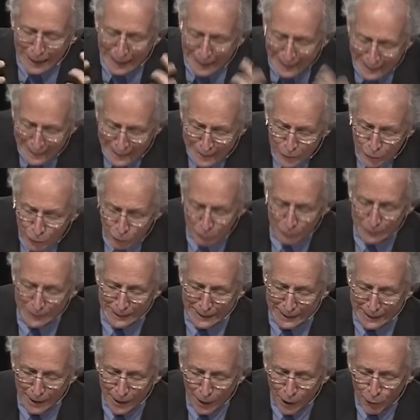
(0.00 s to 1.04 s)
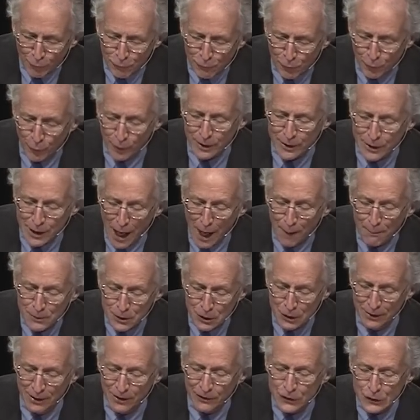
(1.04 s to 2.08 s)
eagerly for
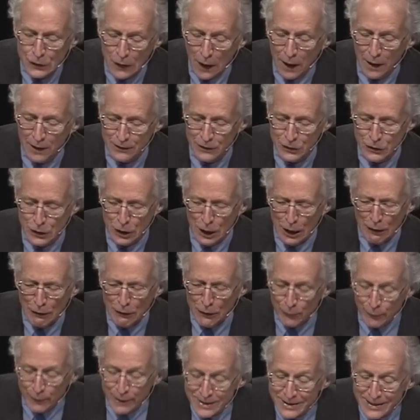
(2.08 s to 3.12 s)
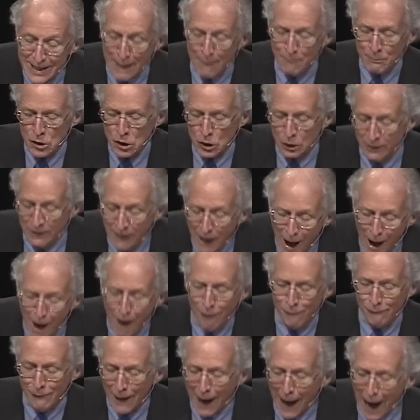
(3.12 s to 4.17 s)
adoption as sons, the redemption
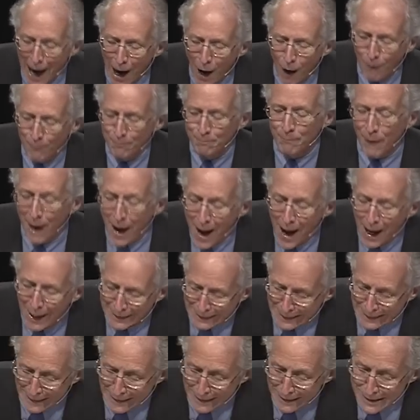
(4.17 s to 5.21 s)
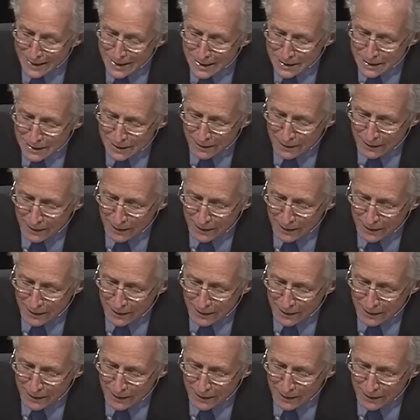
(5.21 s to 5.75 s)
of our bodies.